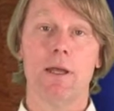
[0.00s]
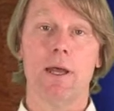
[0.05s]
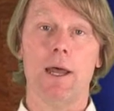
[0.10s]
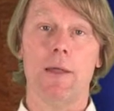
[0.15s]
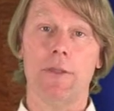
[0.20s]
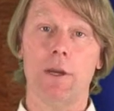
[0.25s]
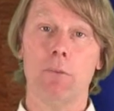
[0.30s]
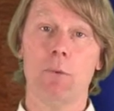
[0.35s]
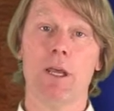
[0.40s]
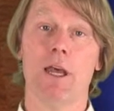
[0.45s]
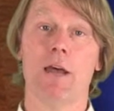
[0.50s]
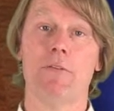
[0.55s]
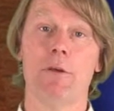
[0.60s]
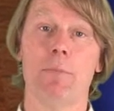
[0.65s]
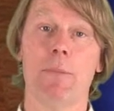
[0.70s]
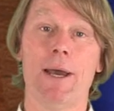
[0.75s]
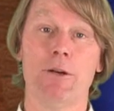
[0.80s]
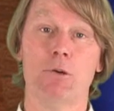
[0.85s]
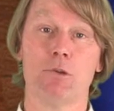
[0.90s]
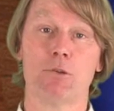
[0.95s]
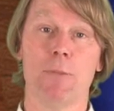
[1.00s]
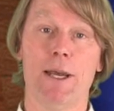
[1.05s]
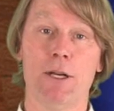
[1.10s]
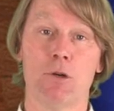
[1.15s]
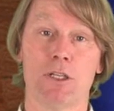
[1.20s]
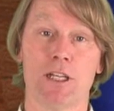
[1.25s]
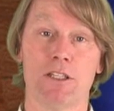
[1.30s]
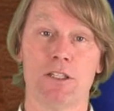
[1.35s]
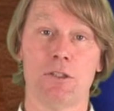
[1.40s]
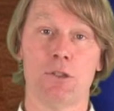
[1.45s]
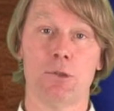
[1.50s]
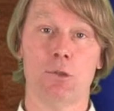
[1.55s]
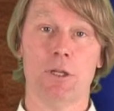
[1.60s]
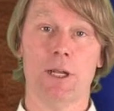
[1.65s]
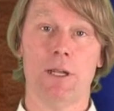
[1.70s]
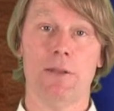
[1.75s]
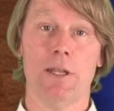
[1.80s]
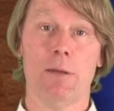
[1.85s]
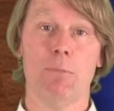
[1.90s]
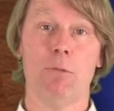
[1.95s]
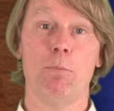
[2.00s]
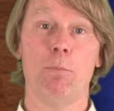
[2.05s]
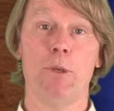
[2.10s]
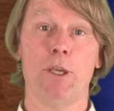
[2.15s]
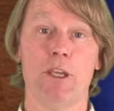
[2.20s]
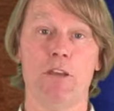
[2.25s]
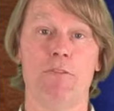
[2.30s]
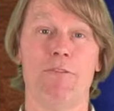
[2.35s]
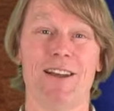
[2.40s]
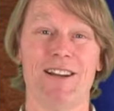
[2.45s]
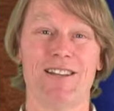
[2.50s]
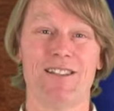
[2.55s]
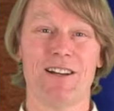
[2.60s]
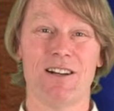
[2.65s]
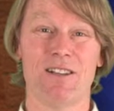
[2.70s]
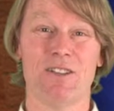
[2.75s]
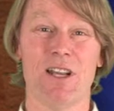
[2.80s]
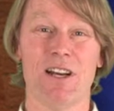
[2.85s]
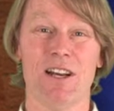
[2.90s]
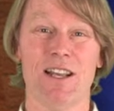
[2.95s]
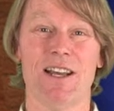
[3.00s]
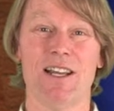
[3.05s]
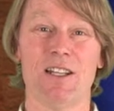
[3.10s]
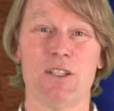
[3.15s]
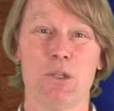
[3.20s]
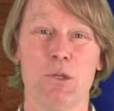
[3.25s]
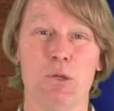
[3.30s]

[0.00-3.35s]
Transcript: And then we have the minus minus attitude, and that would be if I start yelling at